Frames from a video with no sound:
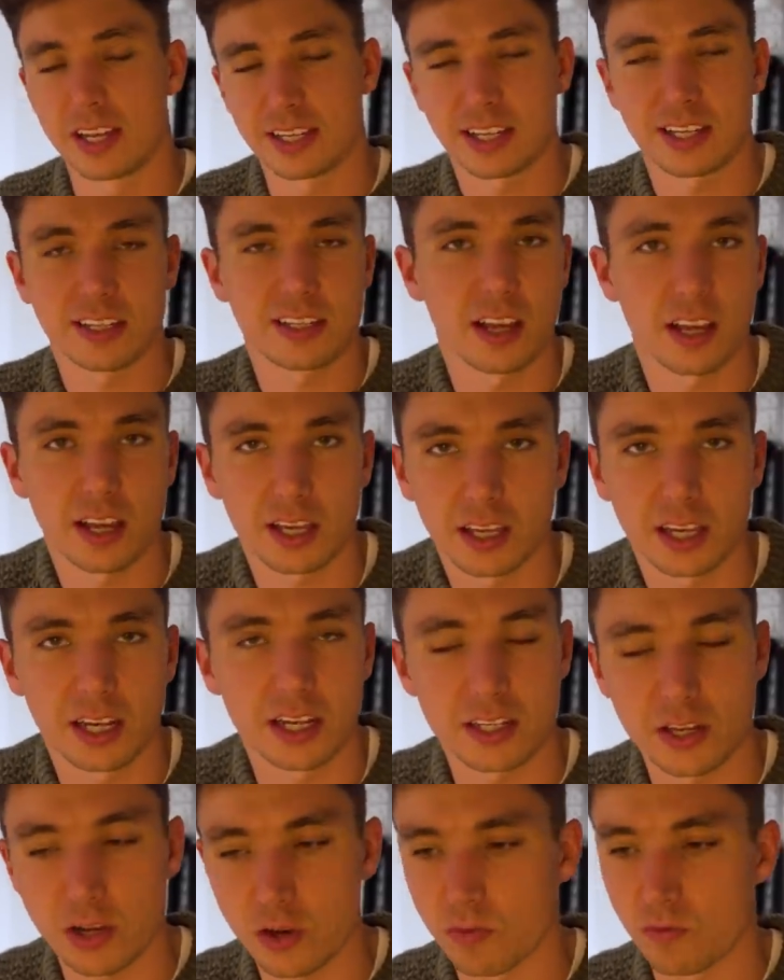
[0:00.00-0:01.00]
It's exciting in
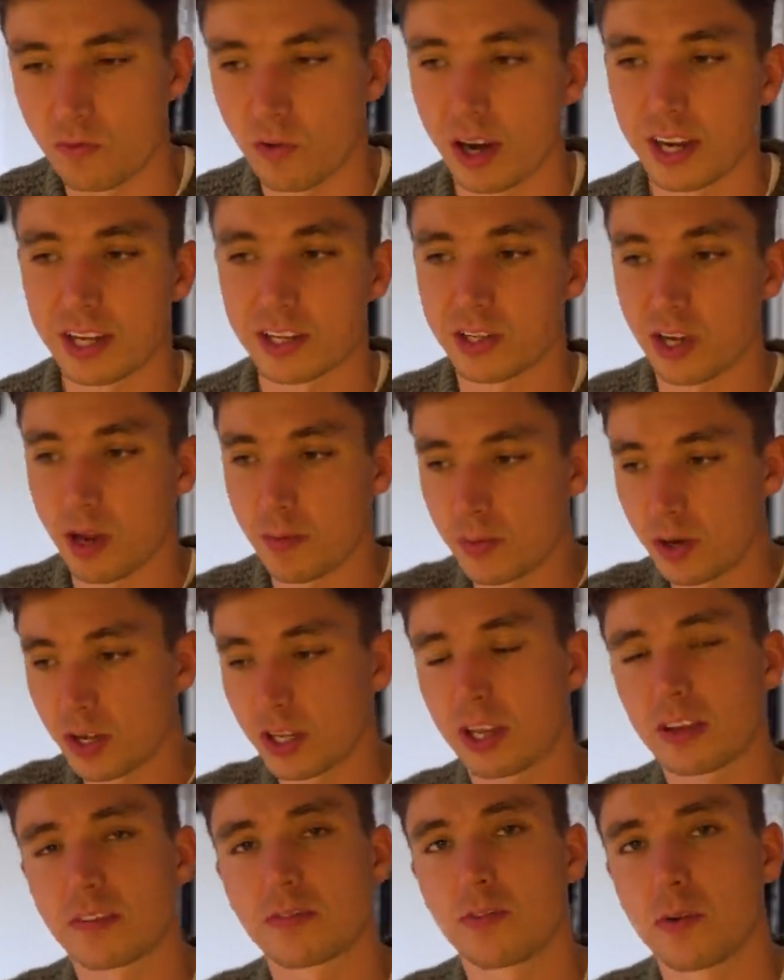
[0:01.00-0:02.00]
its own right, so I'm
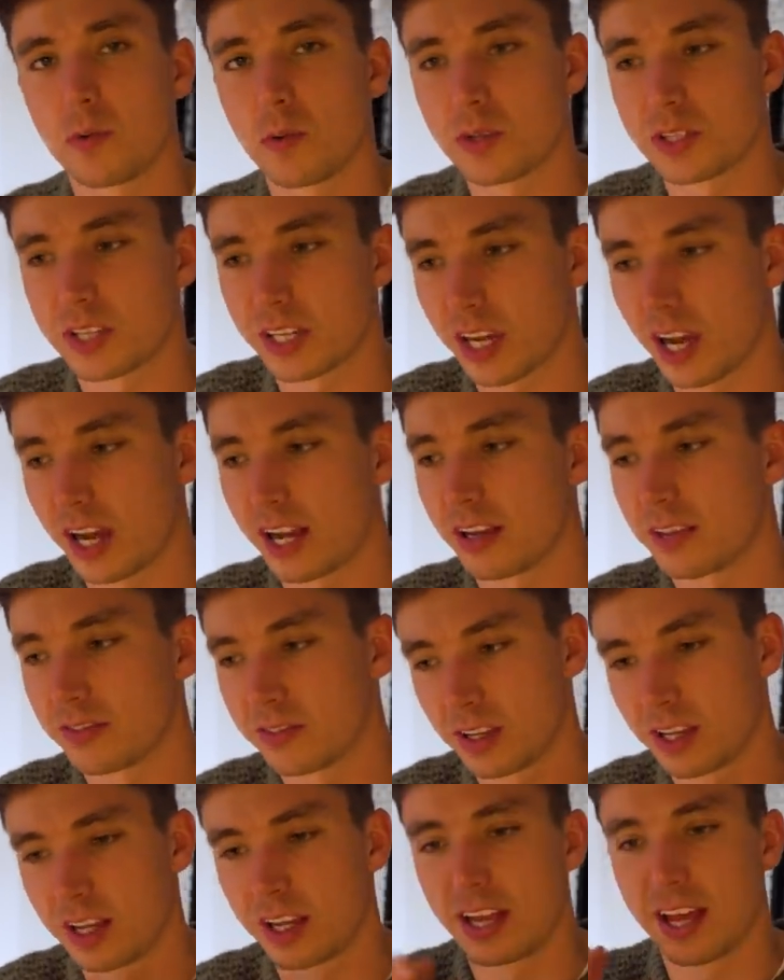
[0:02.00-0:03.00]
looking forward to kind
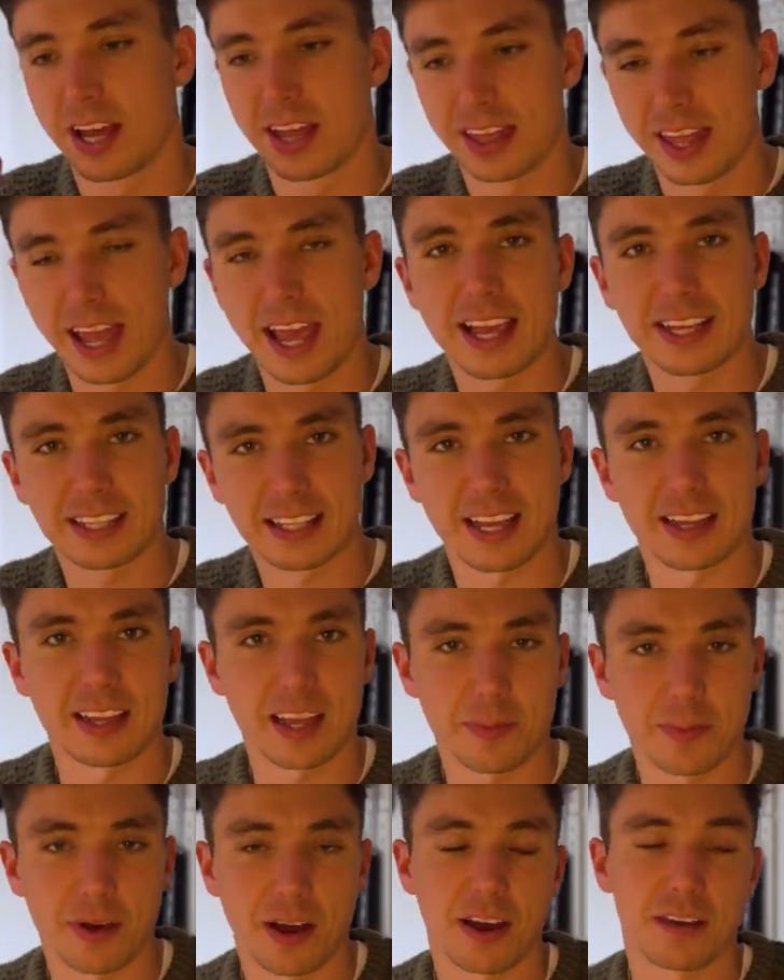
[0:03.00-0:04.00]
of laying down
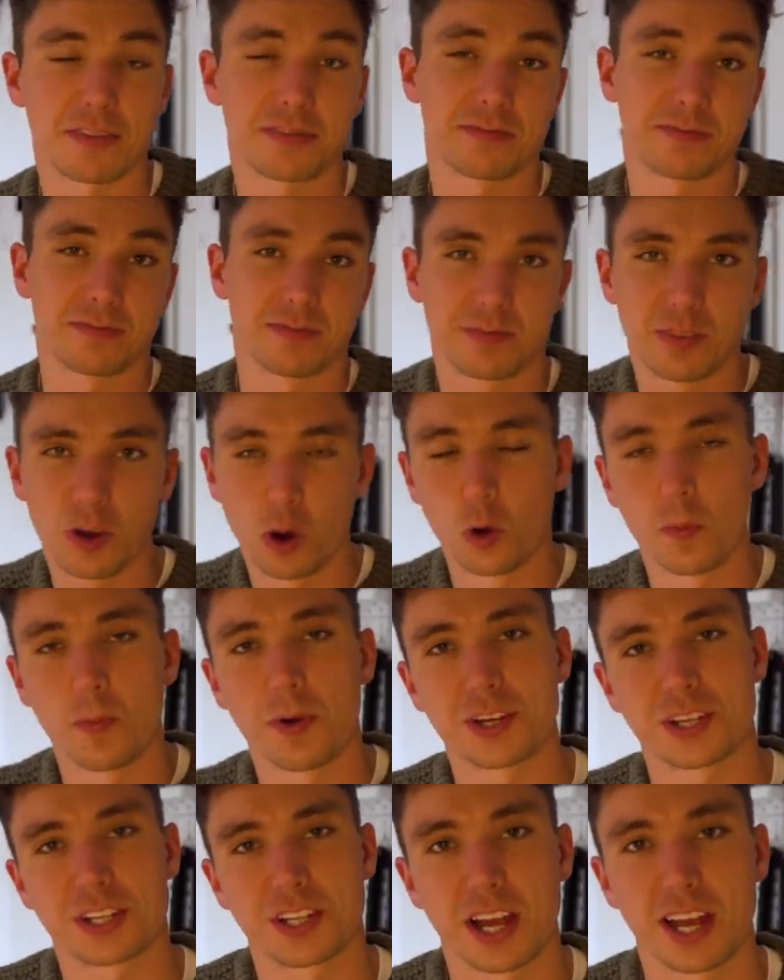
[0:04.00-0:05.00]
that path,
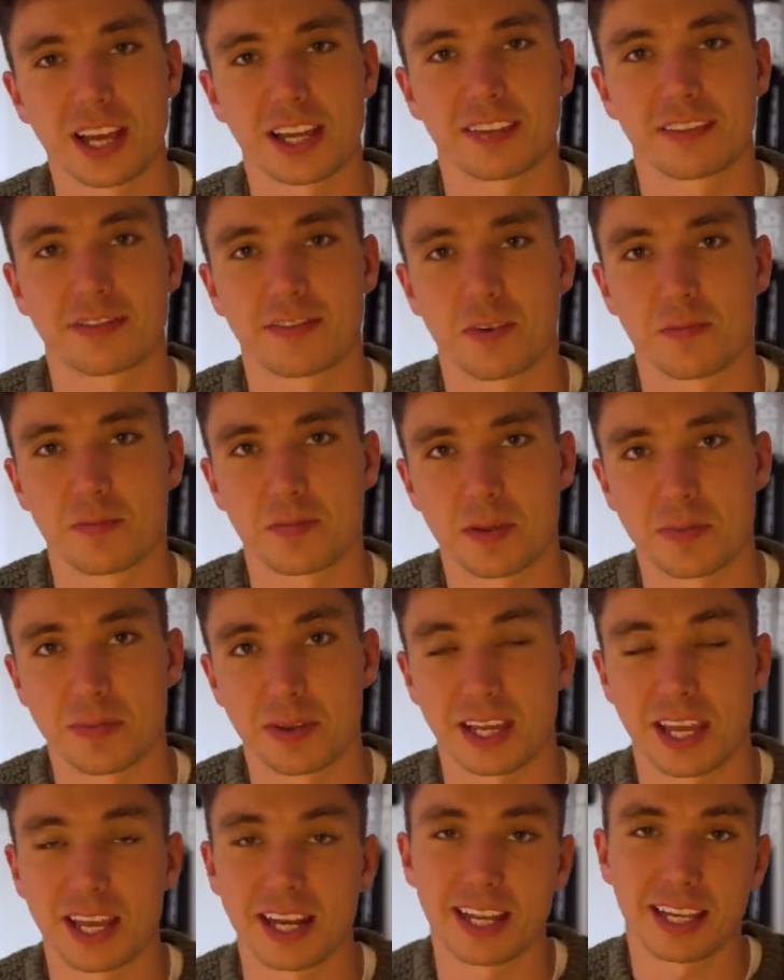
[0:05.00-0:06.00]
almost starting from the
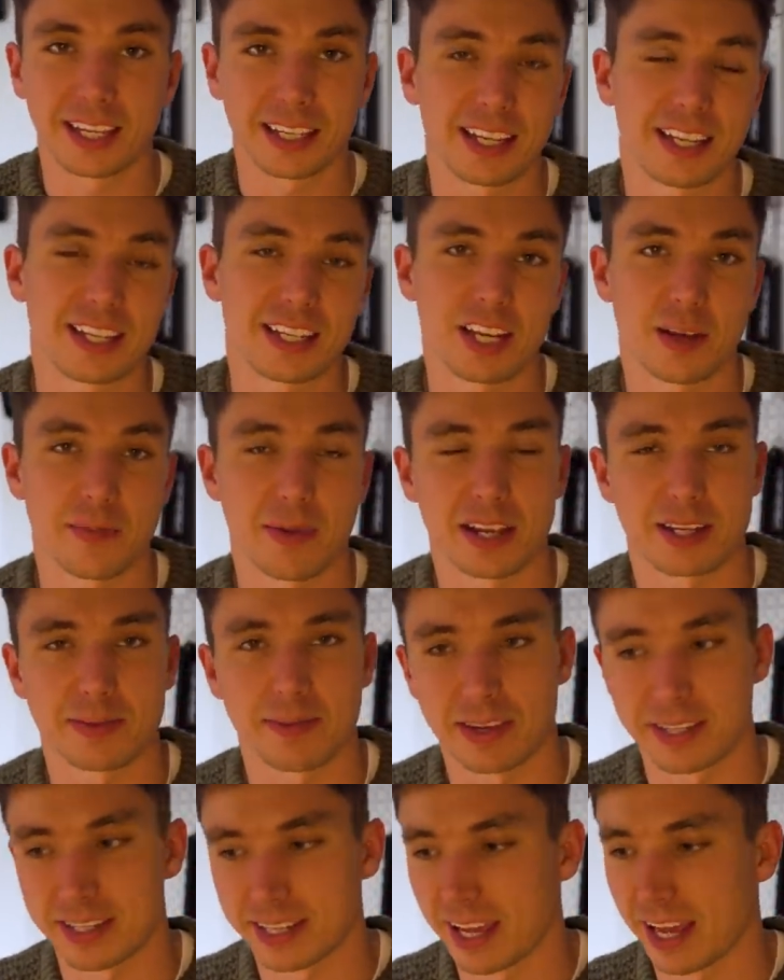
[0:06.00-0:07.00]
beginning in some
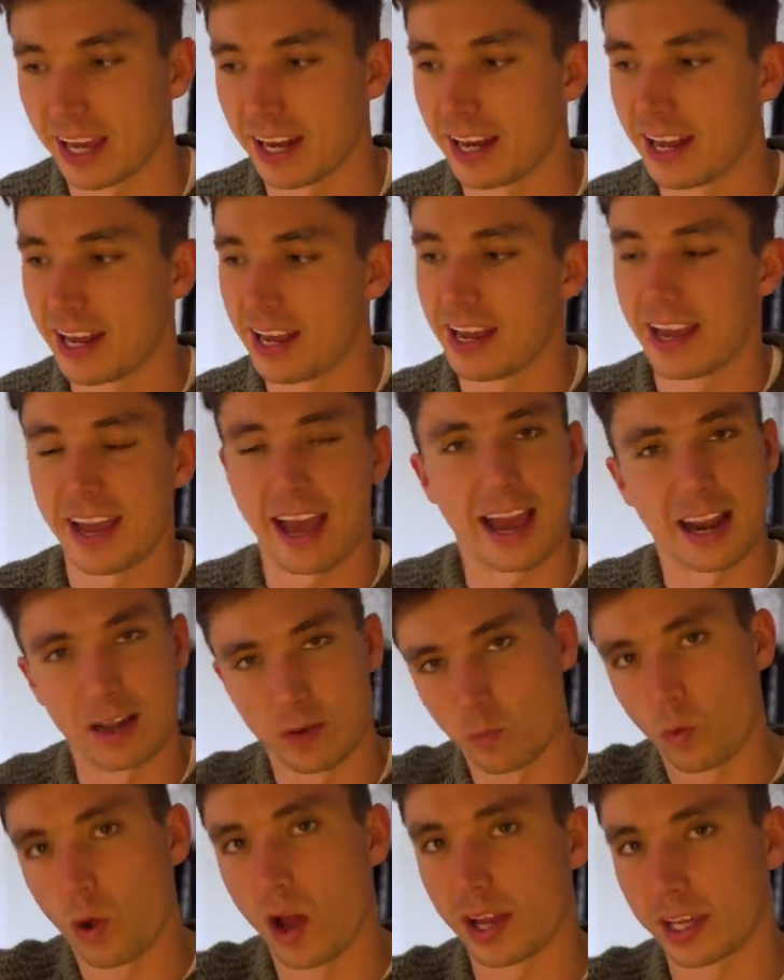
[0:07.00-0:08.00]
aspects again,
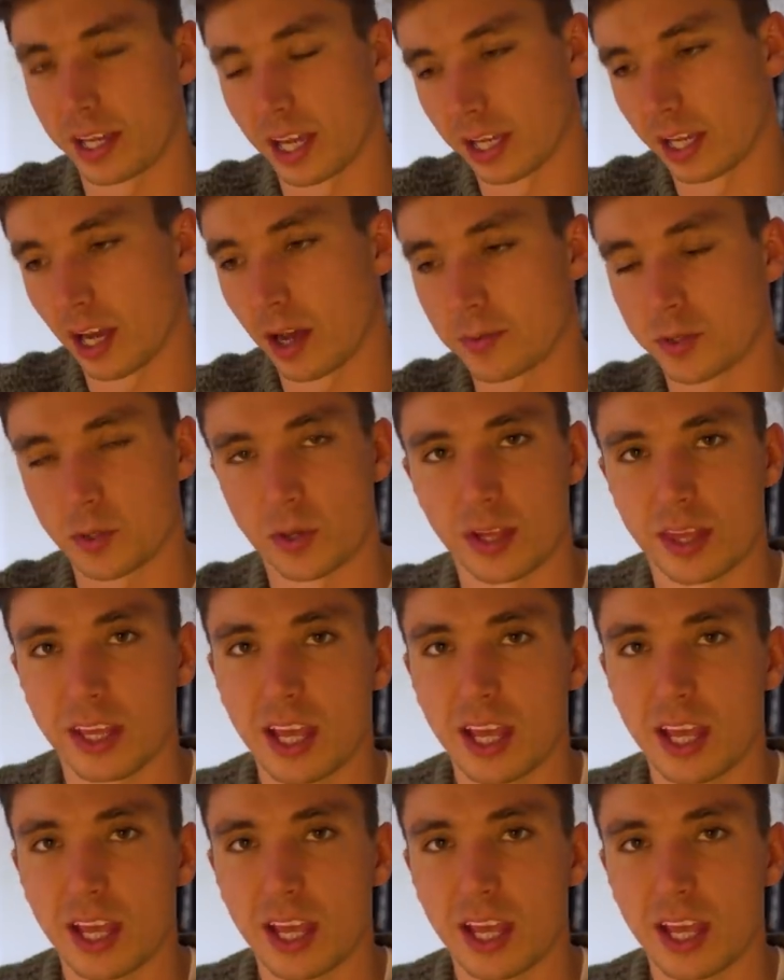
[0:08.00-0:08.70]
and working up to it.